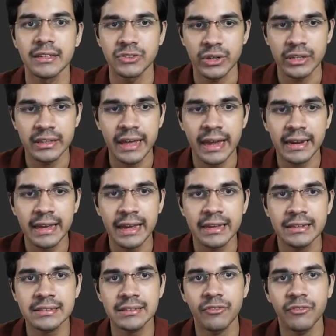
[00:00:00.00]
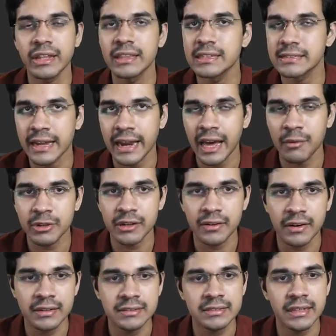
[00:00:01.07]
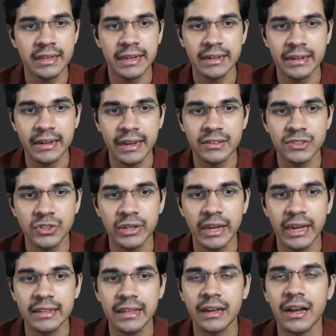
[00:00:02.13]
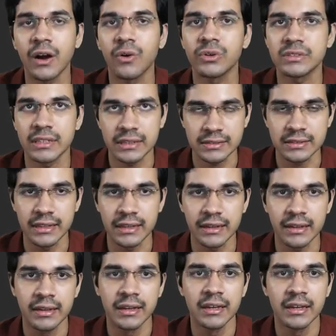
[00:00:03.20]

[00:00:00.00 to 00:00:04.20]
So in that case, when this adapter runs, it needs to get the count 6 there.